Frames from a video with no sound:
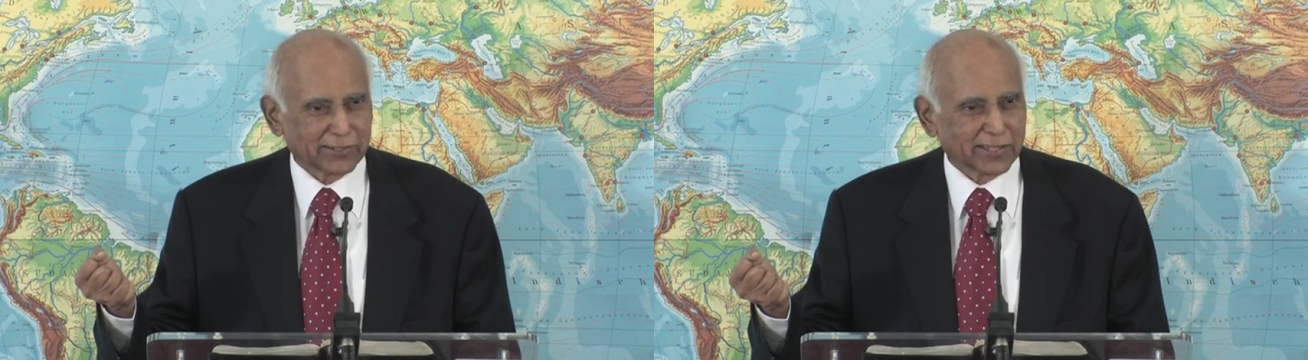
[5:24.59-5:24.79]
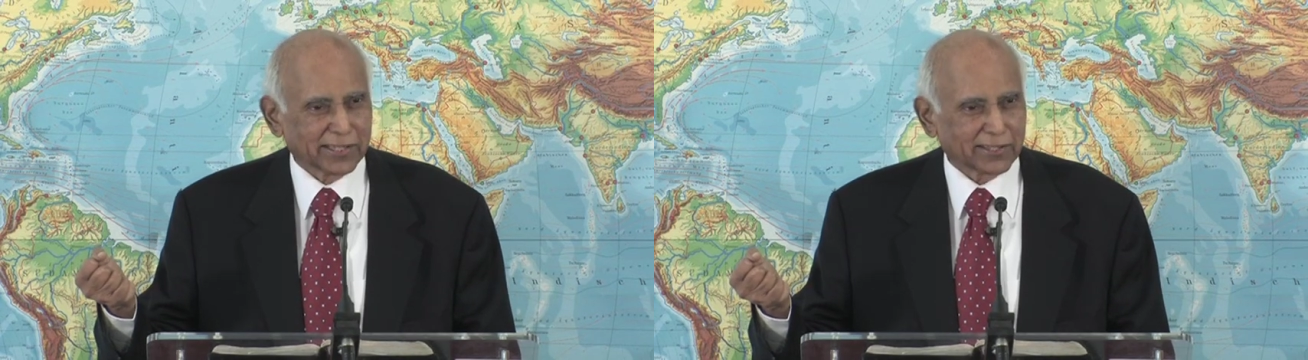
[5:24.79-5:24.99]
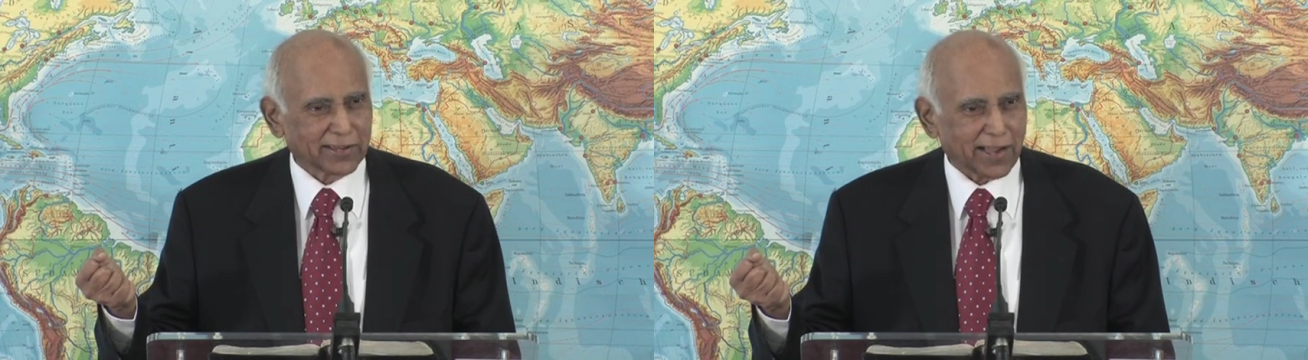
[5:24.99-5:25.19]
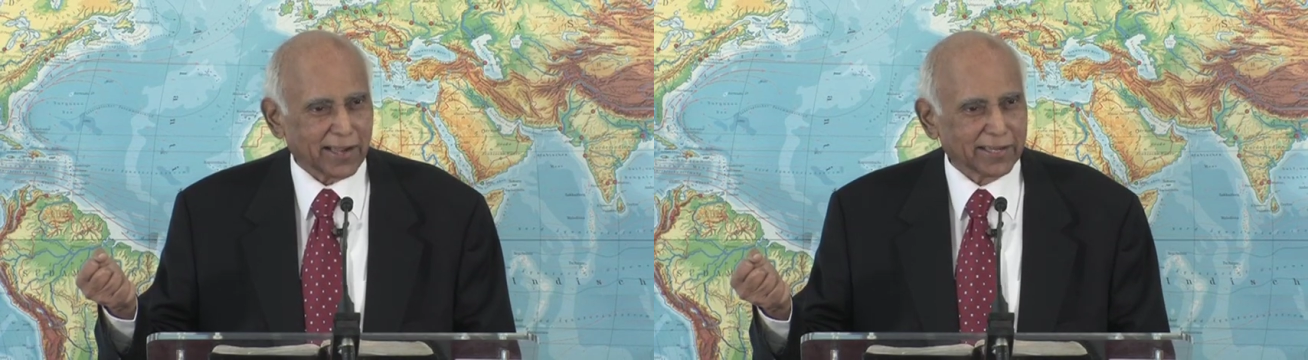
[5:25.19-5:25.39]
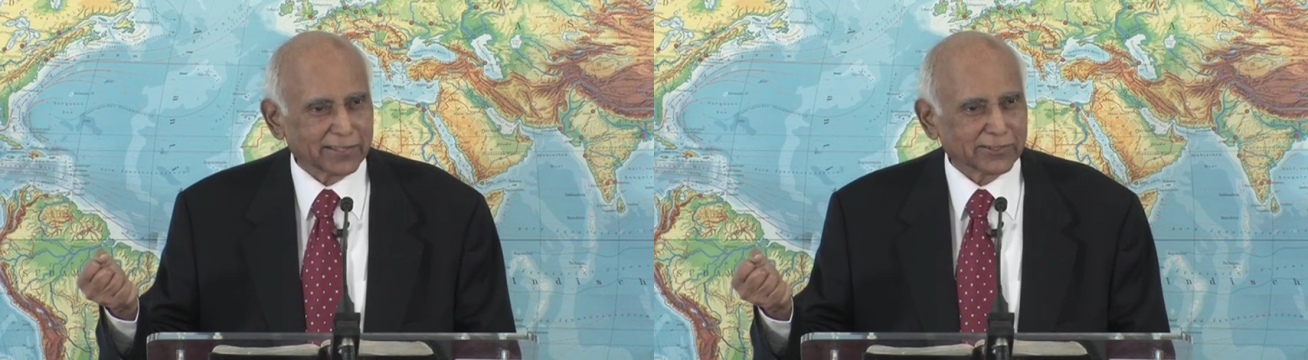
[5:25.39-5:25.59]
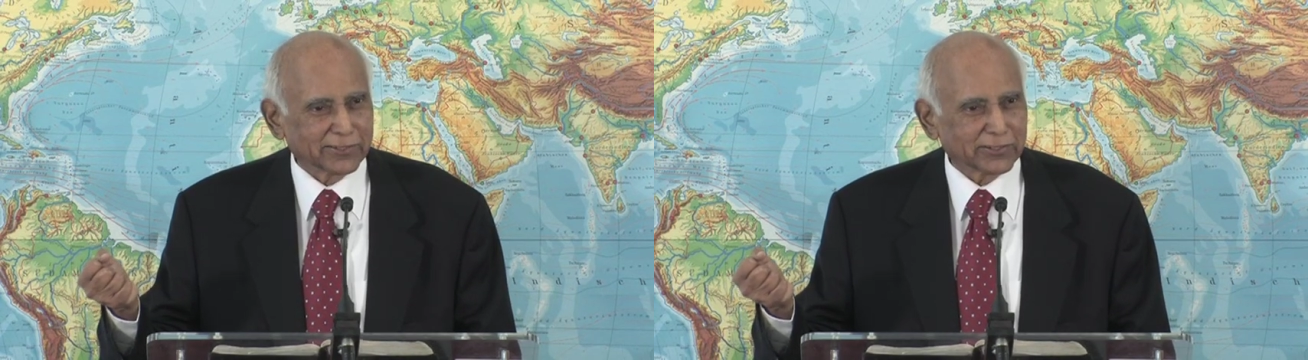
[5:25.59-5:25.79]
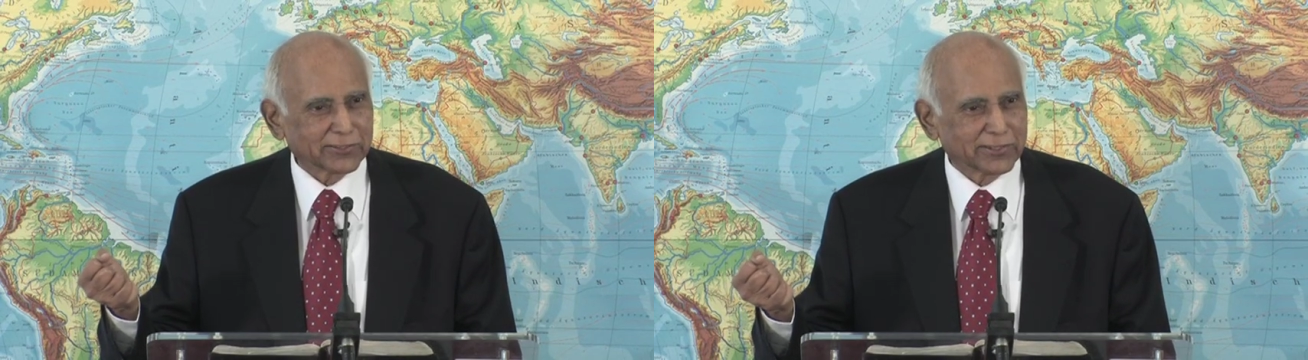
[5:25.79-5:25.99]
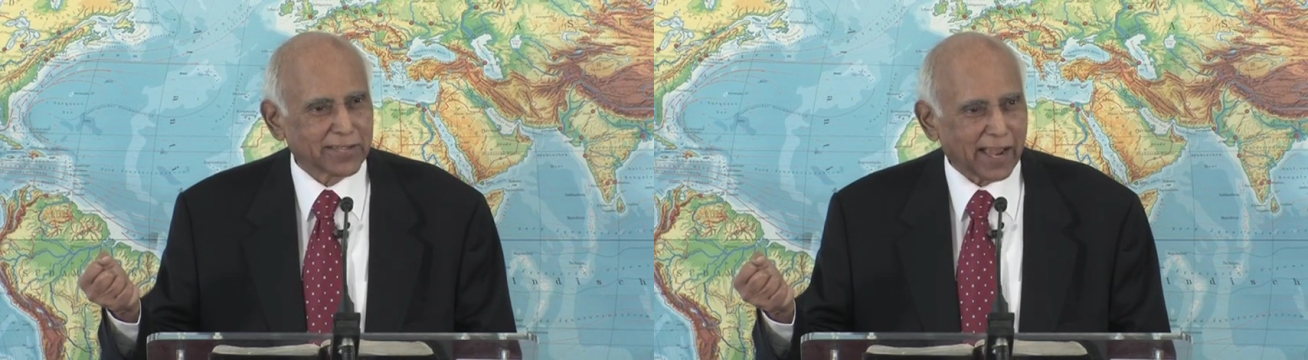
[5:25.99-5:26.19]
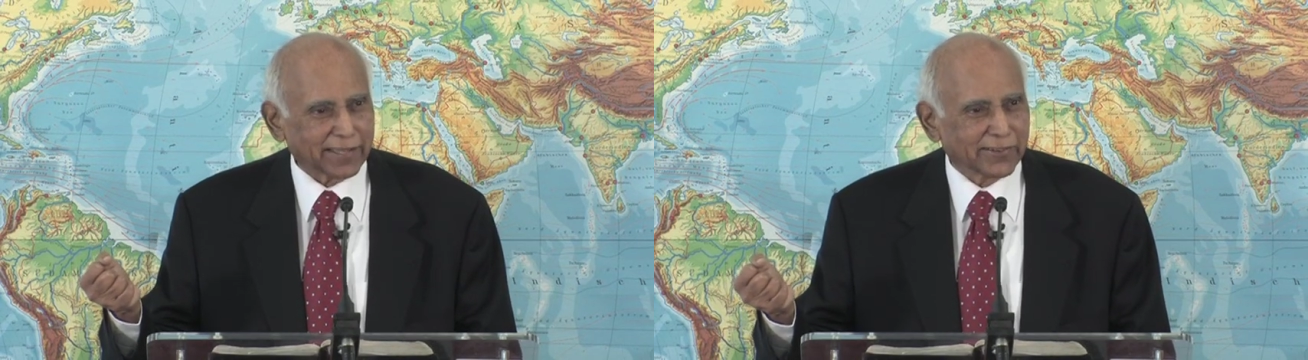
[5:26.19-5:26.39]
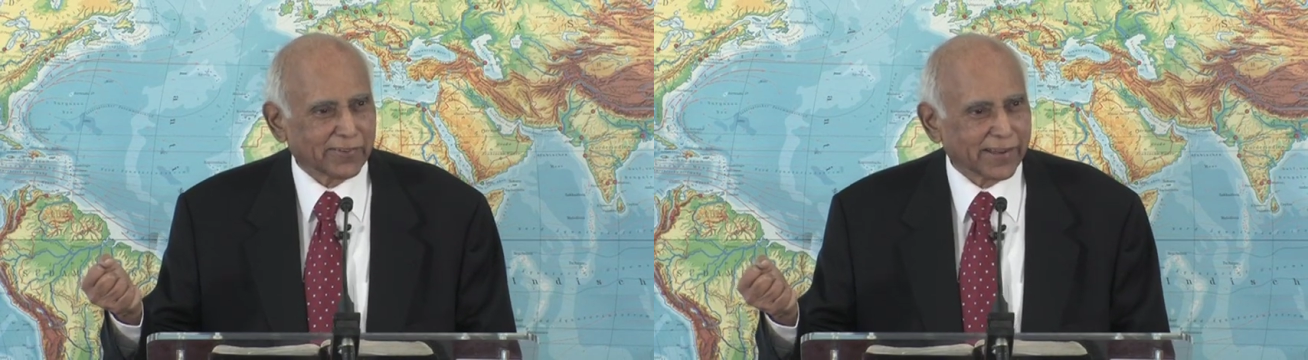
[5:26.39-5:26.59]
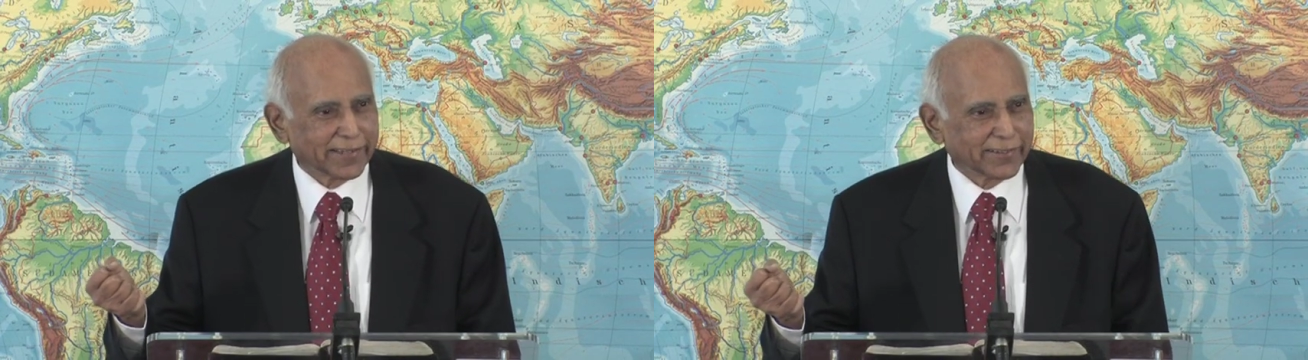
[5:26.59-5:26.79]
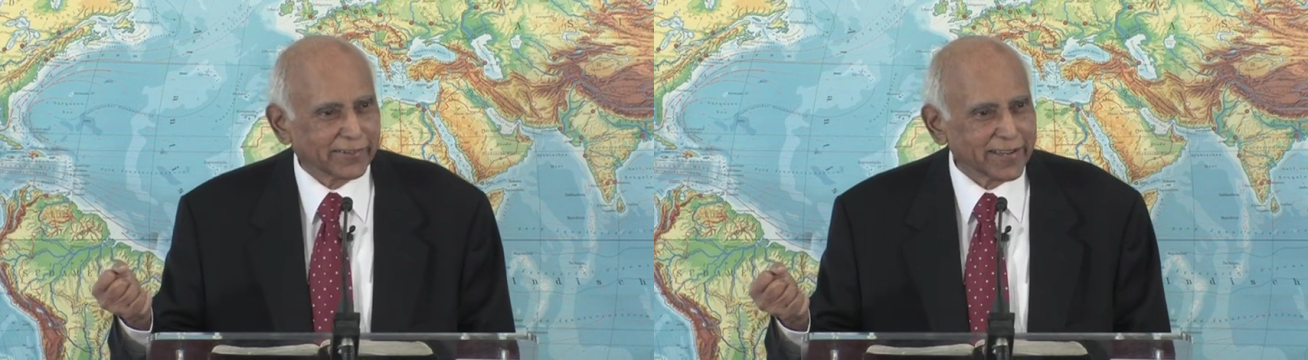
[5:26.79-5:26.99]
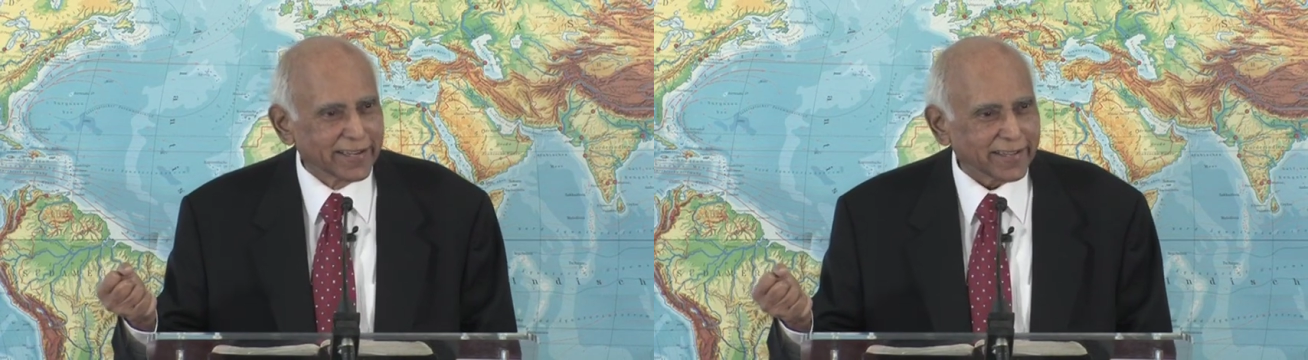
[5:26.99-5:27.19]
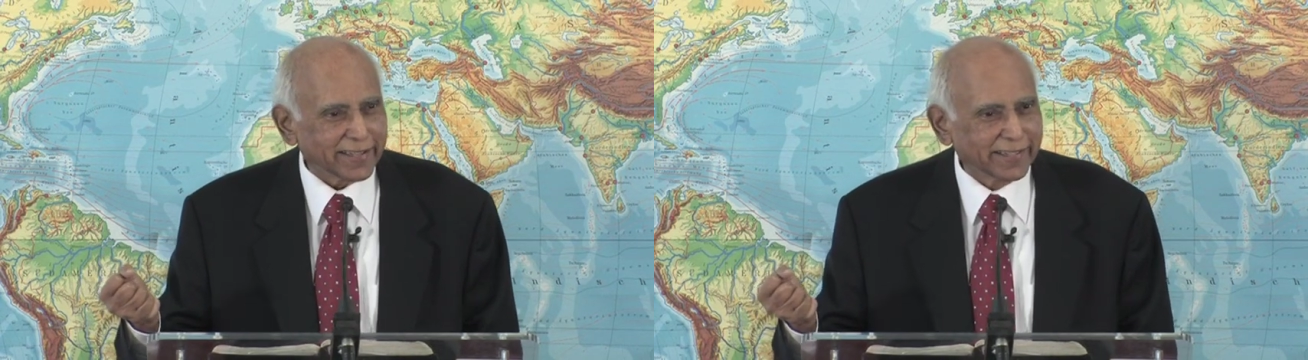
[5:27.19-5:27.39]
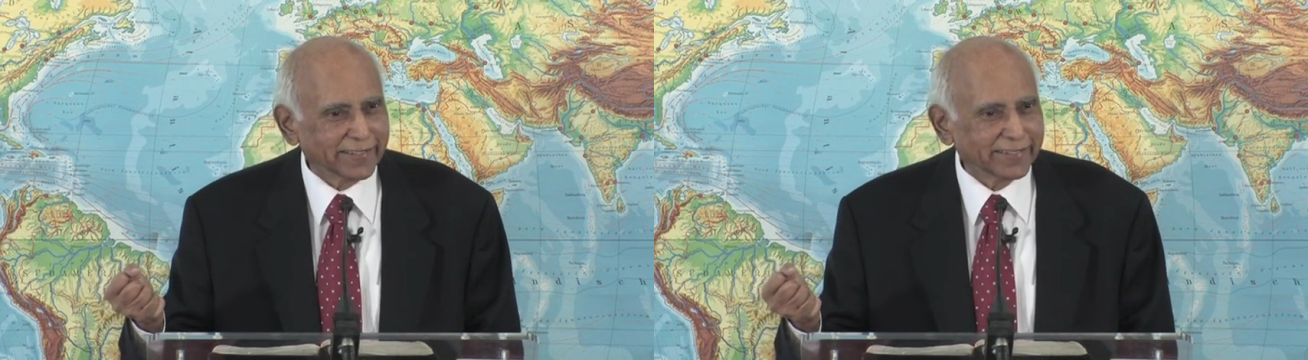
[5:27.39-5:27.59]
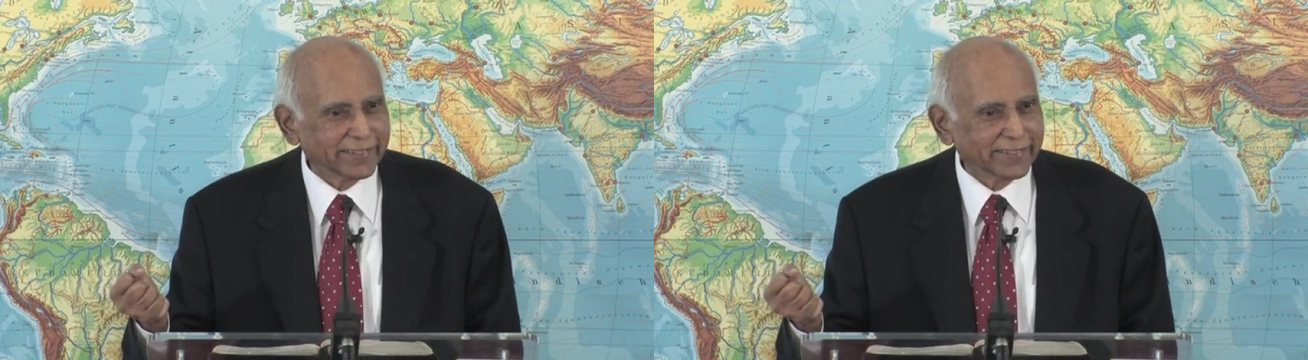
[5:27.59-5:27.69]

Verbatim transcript: declined to that degree?